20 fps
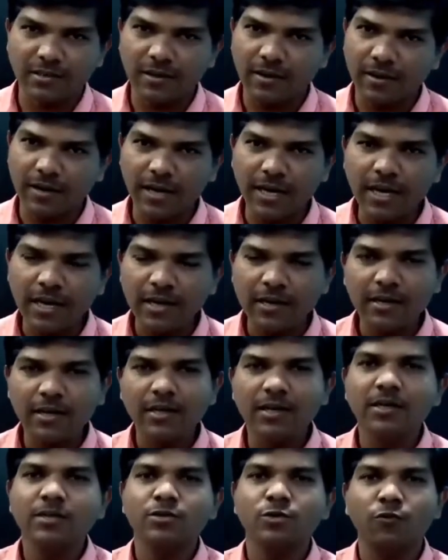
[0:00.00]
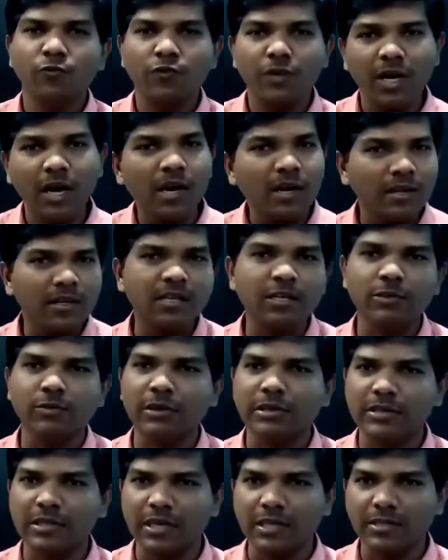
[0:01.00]
Okay, so we are in the
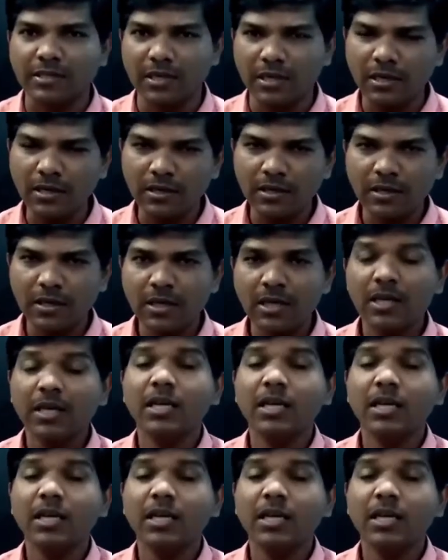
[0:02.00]
12th lesson.